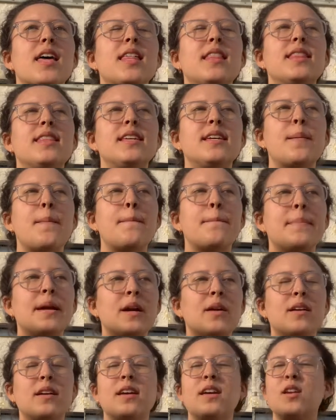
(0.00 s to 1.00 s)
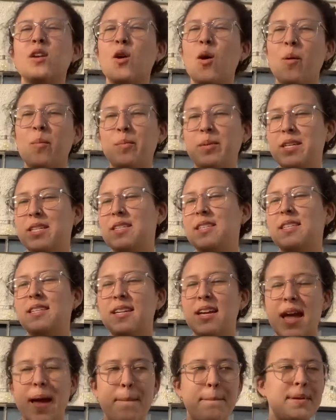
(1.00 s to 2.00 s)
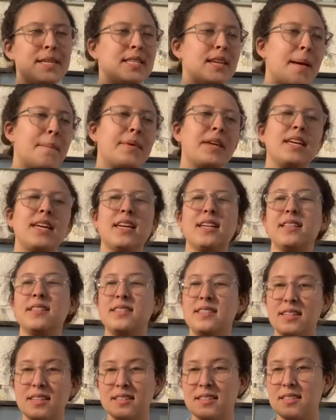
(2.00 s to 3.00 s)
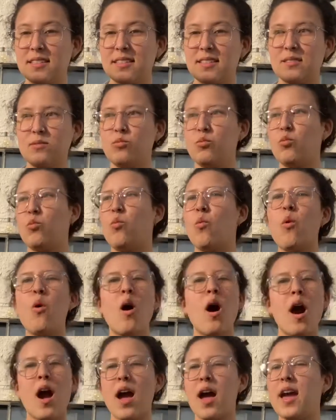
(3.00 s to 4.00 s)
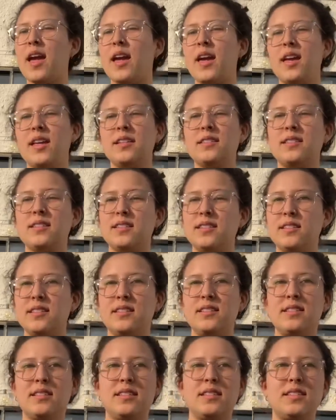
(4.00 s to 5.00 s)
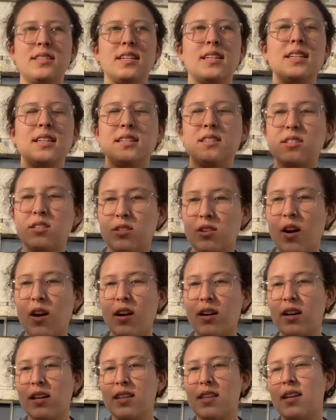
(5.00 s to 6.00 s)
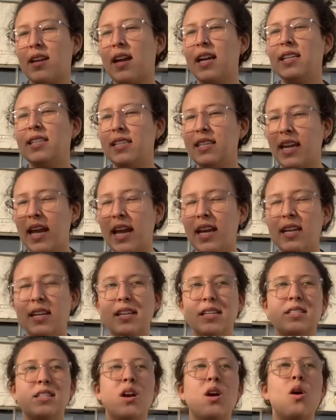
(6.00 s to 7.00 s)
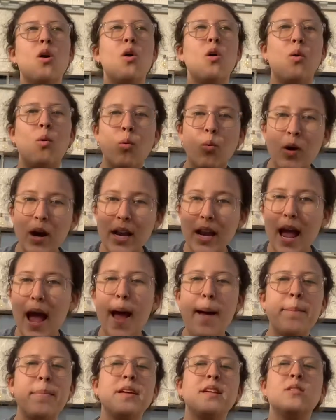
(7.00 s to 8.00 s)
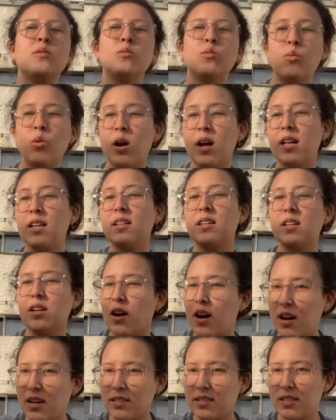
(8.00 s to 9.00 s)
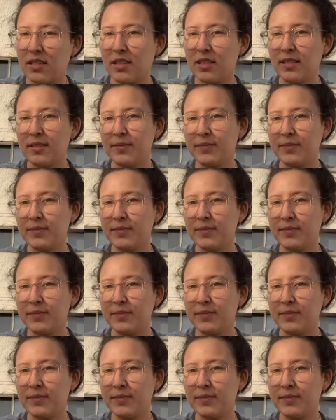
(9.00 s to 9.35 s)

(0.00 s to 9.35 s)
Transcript: the American obesity epidemic exists. Why did it start in the 1980s? What happened? What caused it?